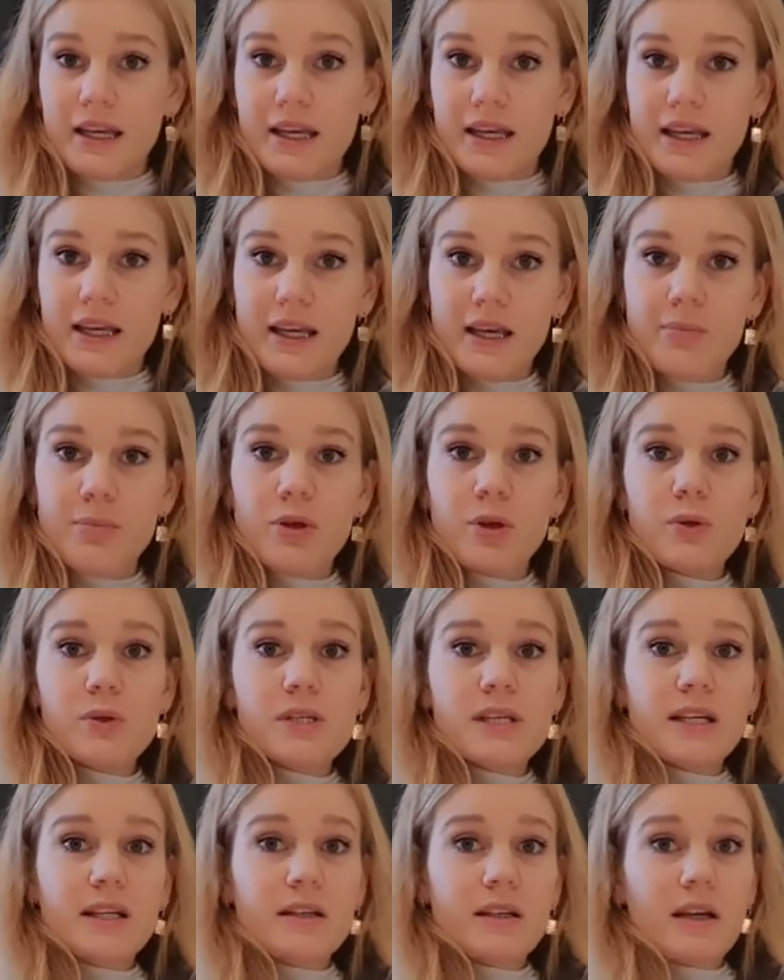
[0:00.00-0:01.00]
Keep
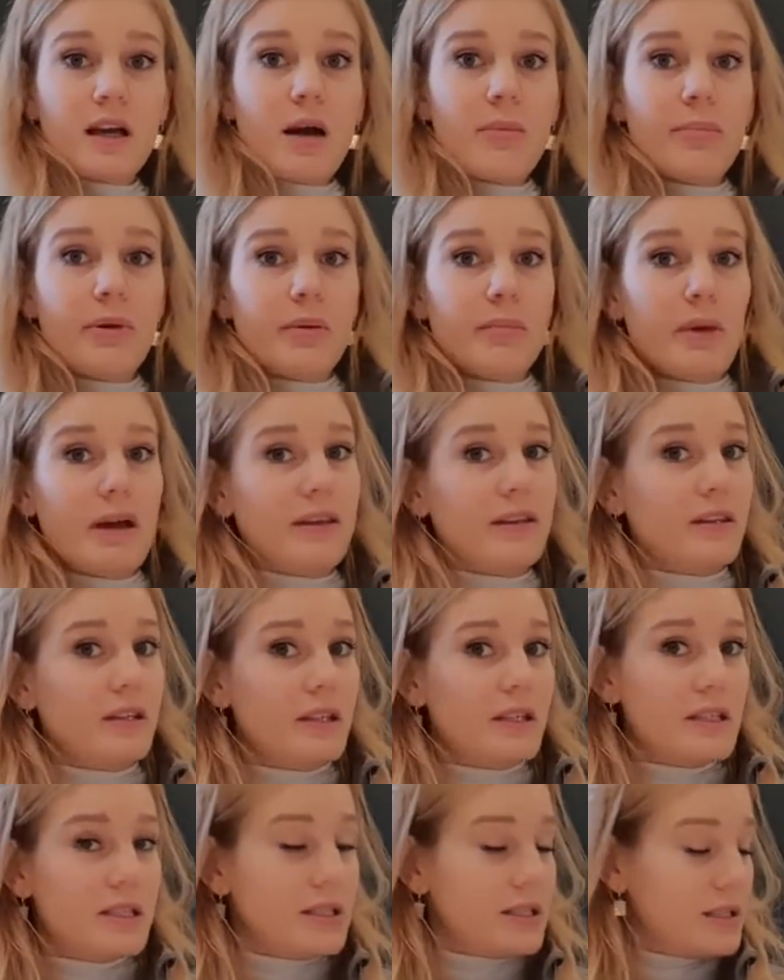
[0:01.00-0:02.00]
using the cupping
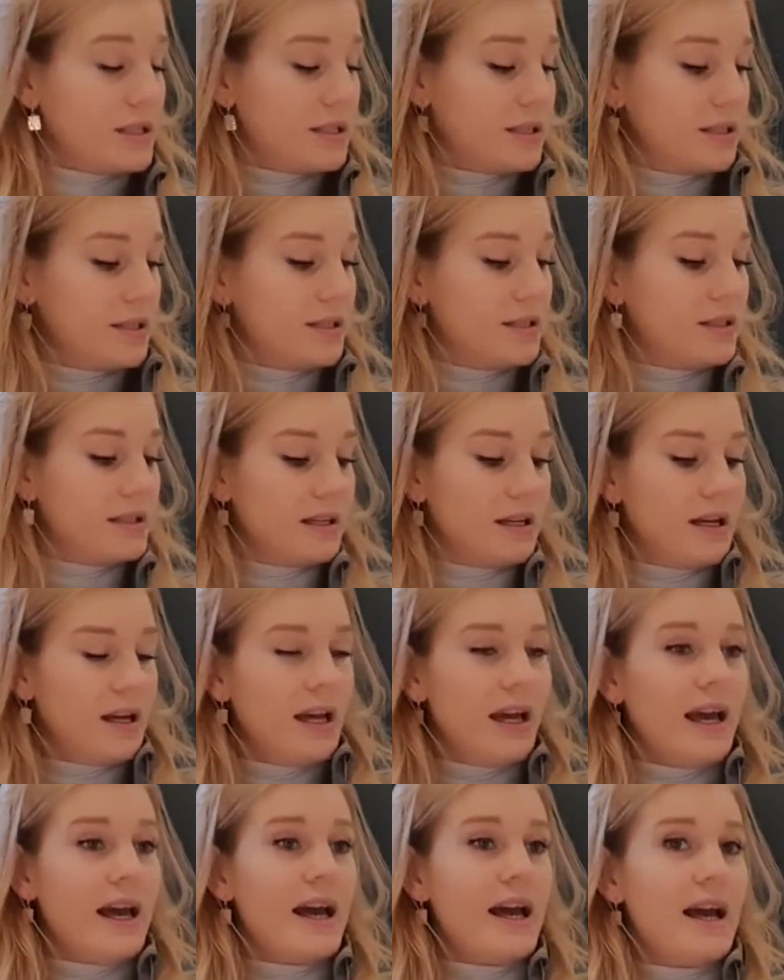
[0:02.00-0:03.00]
method
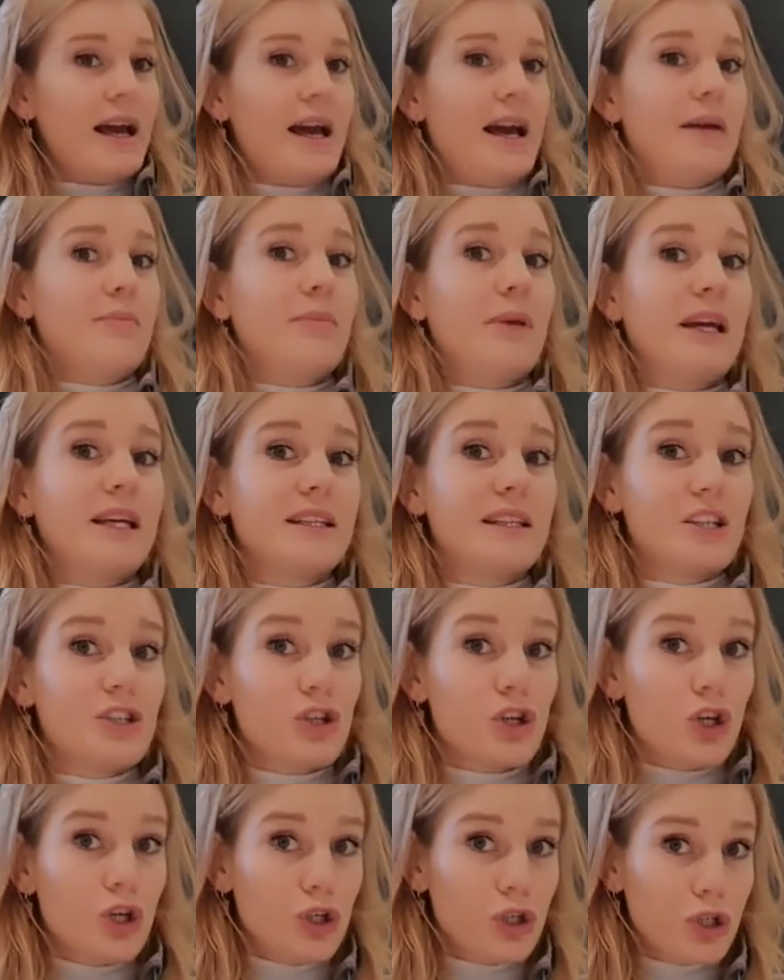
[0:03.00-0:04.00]
and make this
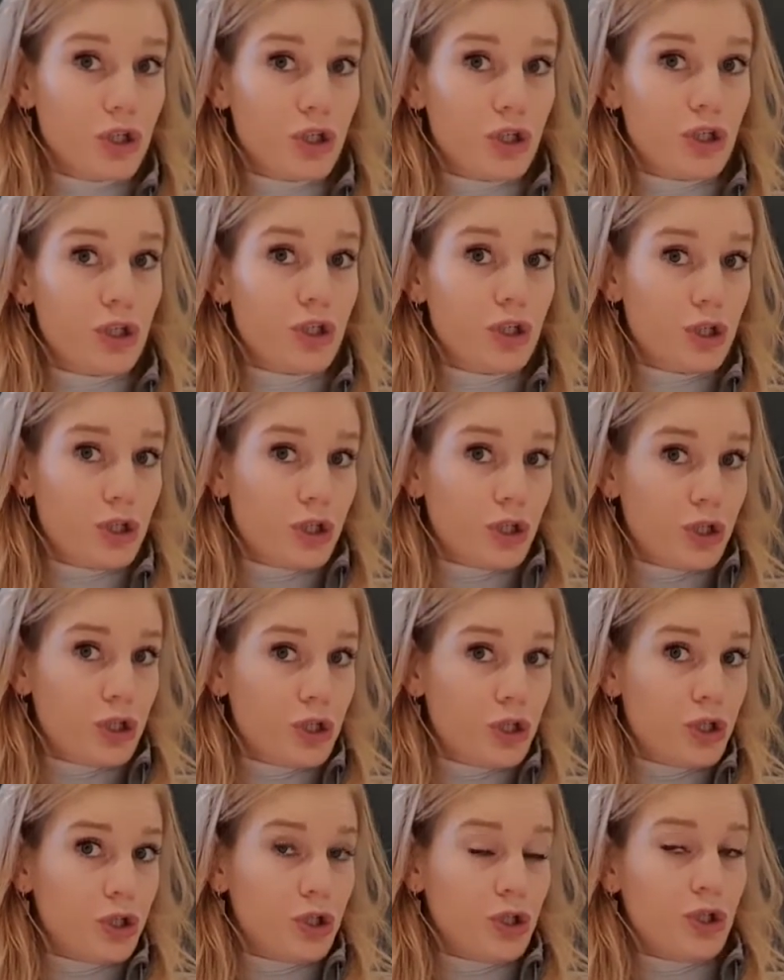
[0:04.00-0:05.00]

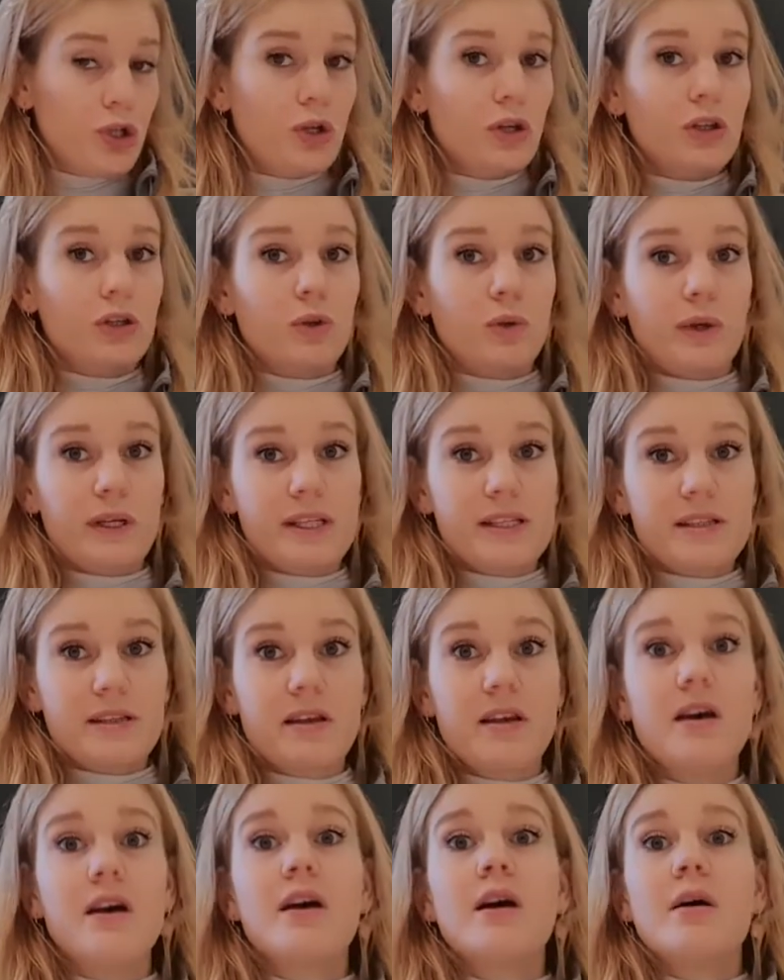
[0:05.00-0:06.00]
shh noise.
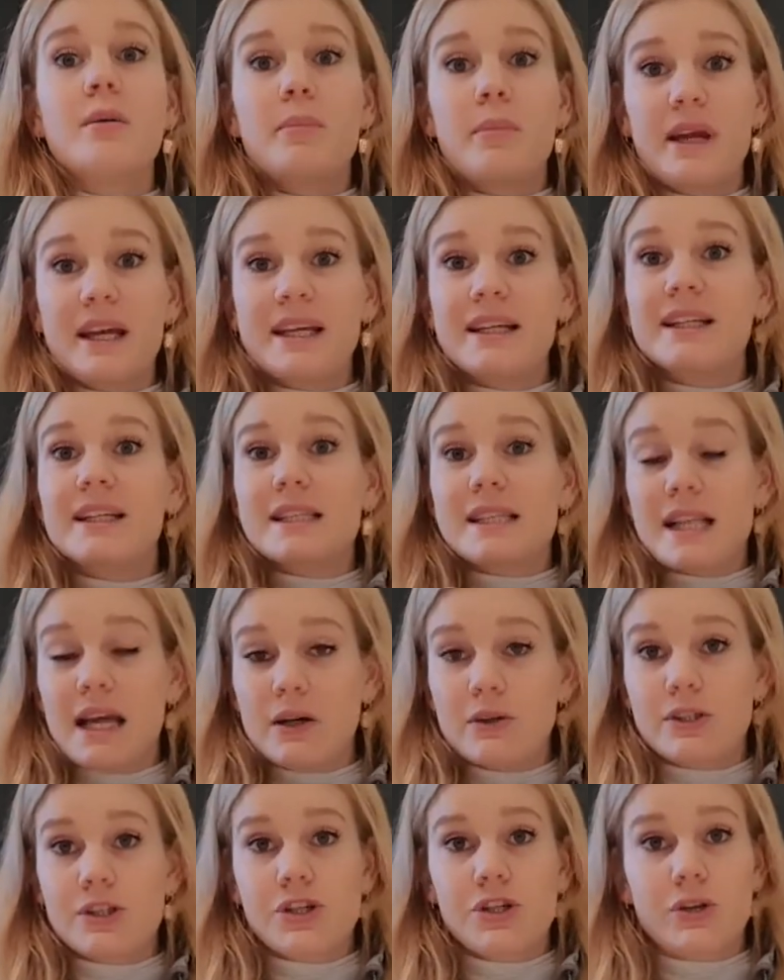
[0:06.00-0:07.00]
Make it as
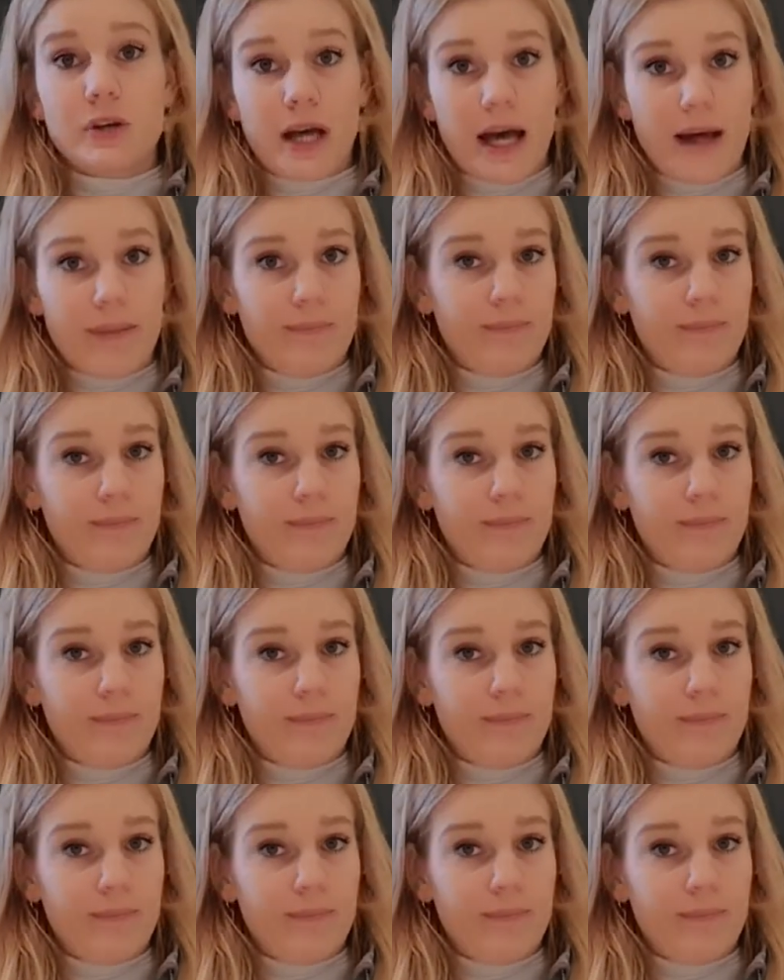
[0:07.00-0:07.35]
loud as you can.